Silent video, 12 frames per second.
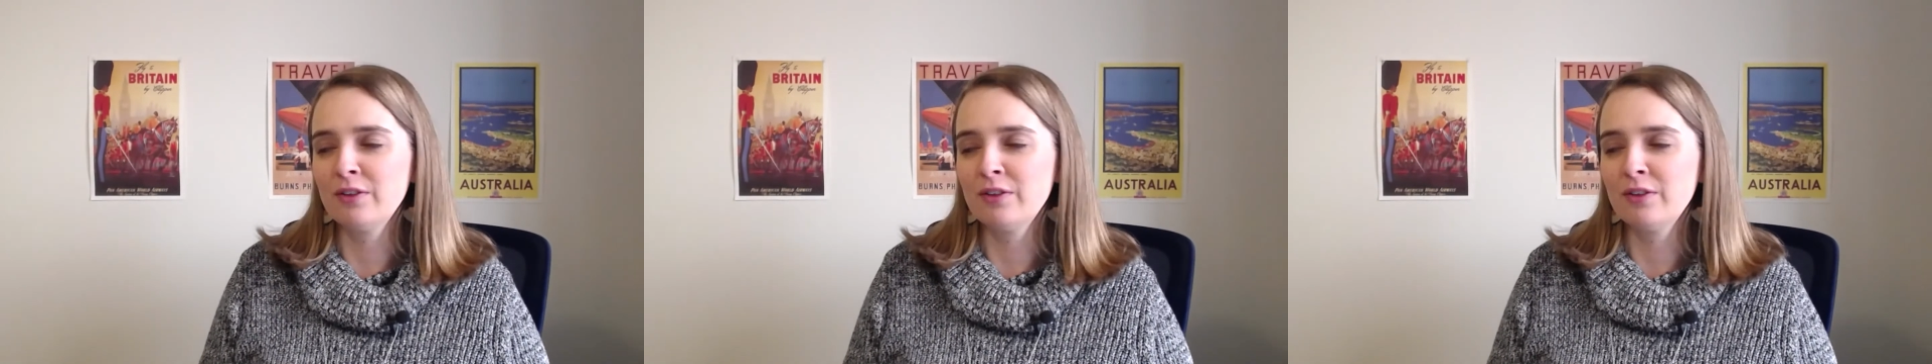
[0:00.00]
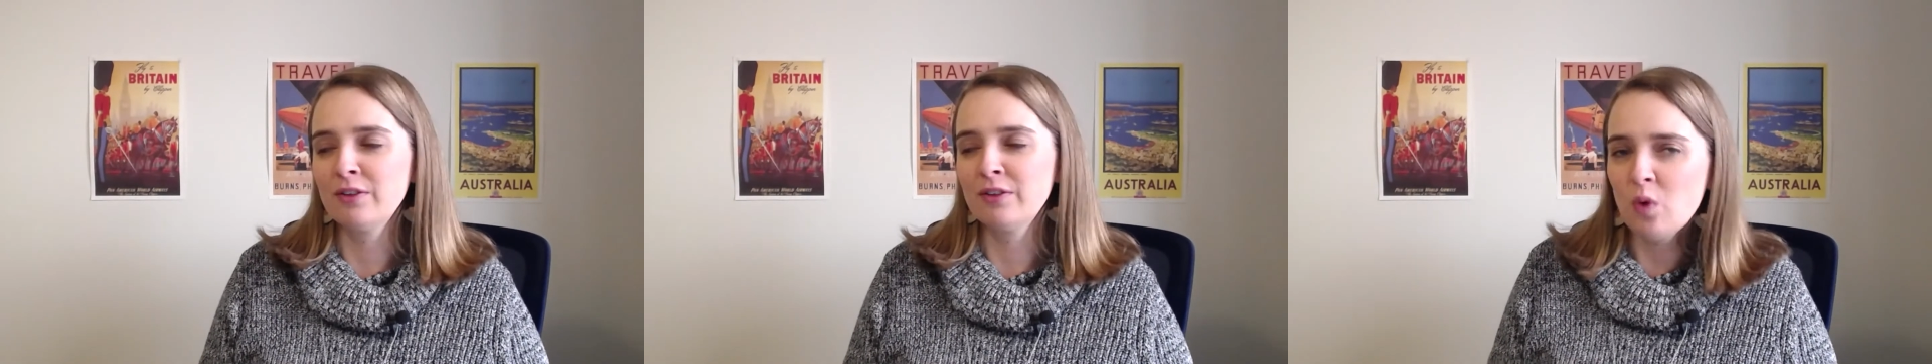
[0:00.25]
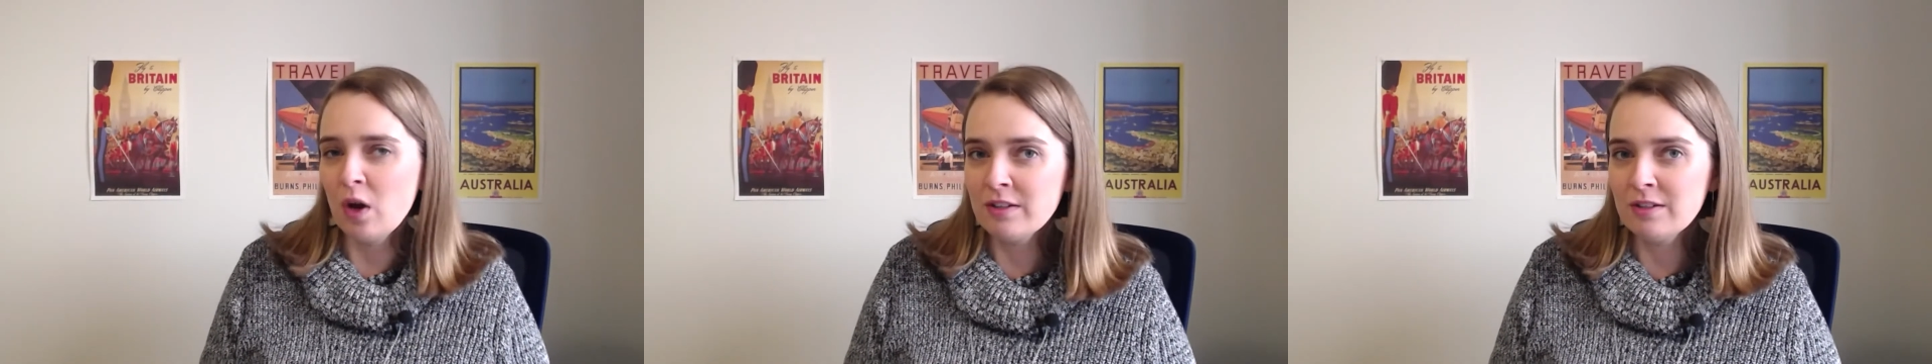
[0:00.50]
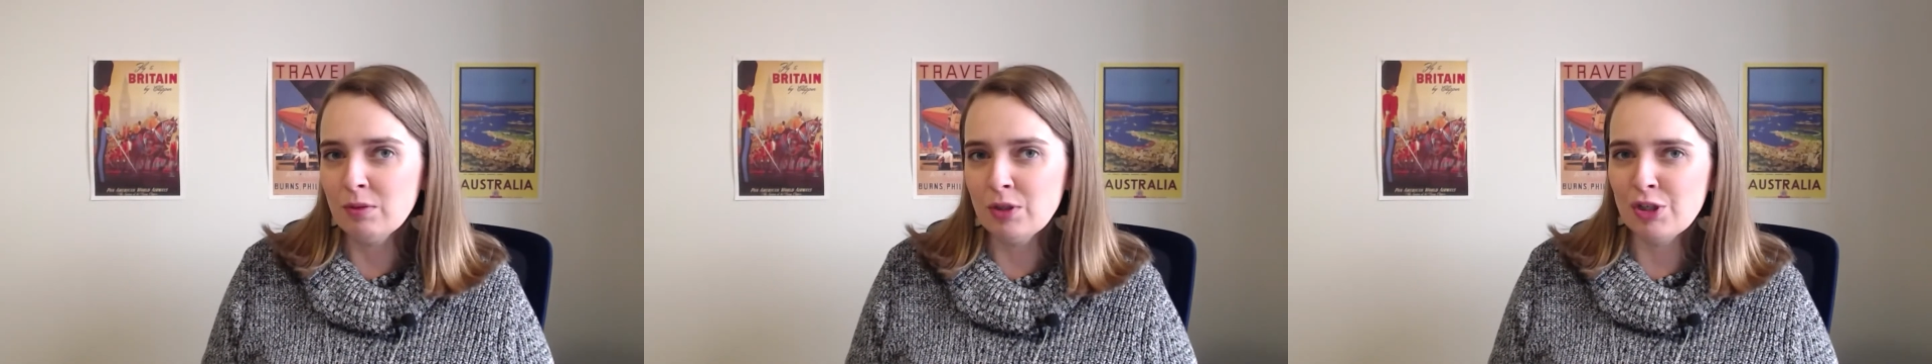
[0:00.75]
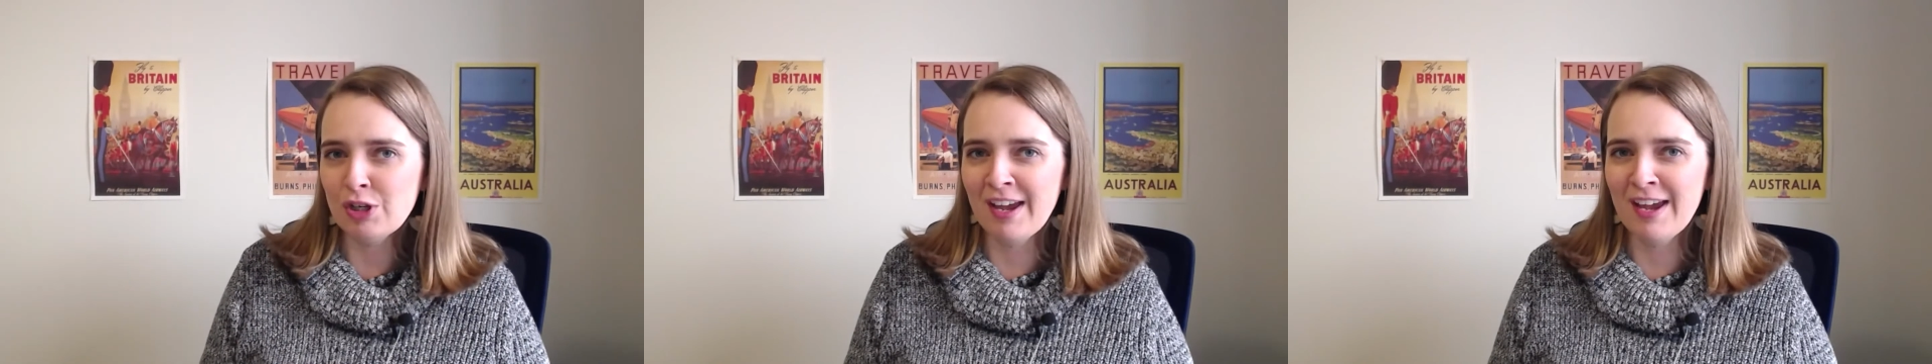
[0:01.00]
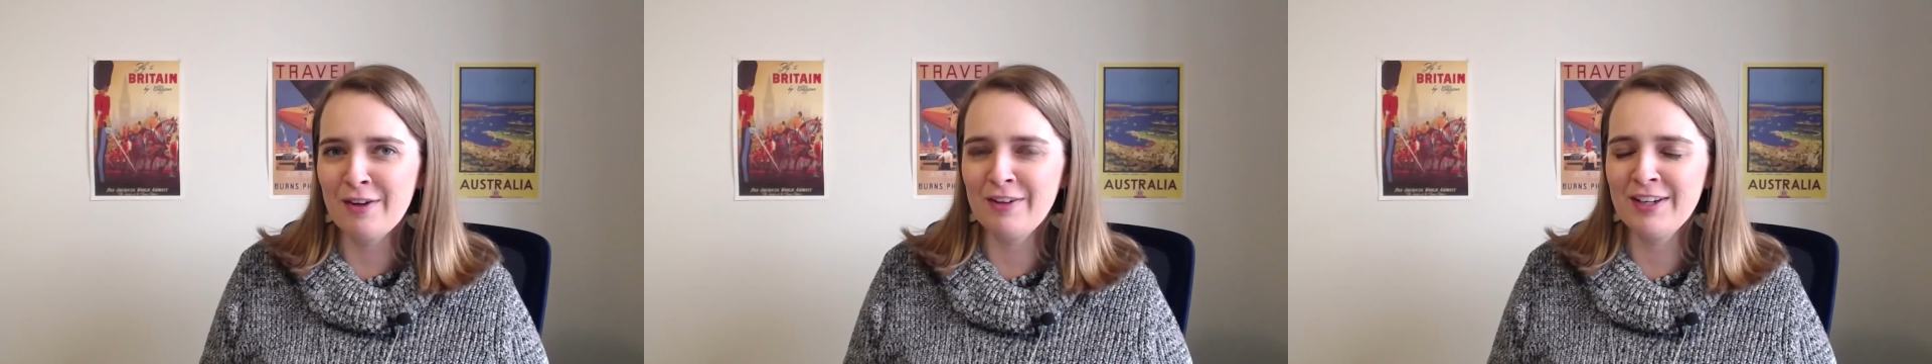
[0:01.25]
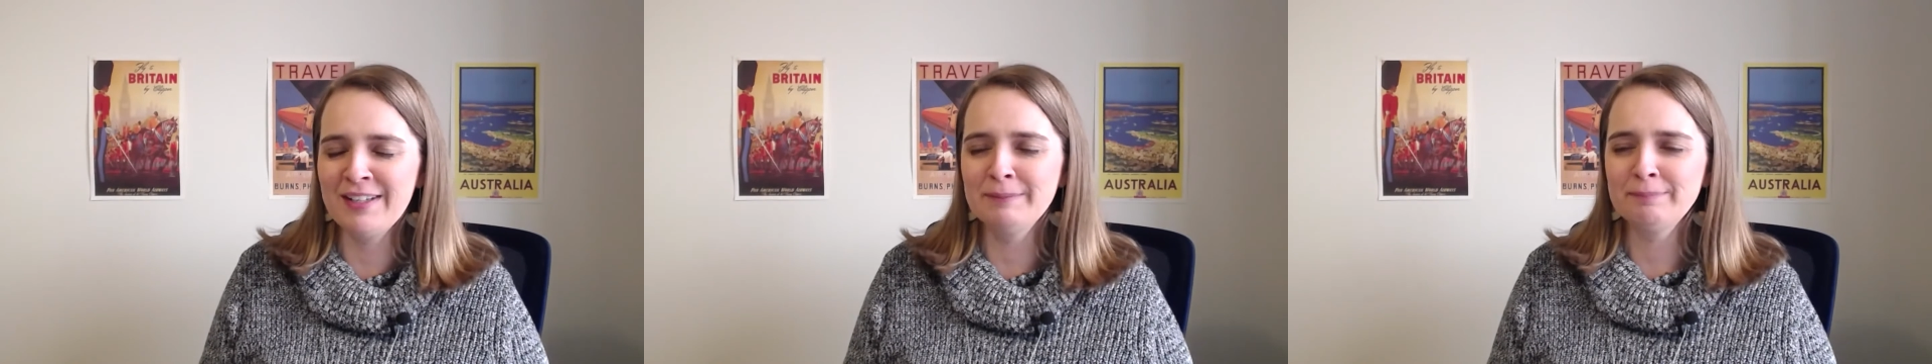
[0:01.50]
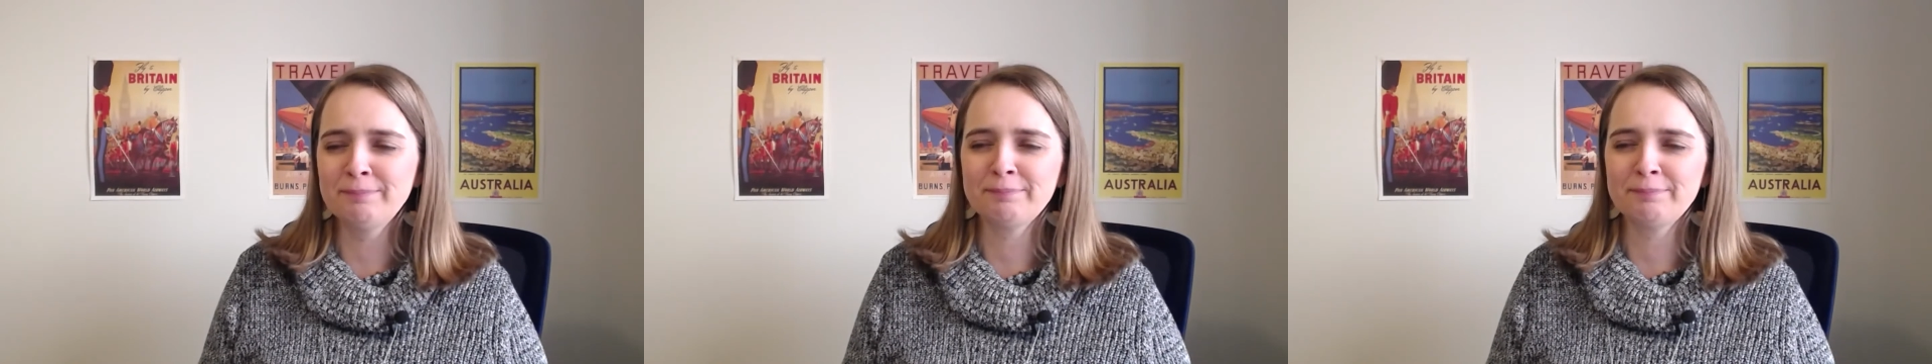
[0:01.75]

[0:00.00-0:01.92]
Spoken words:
So if you want to be sharing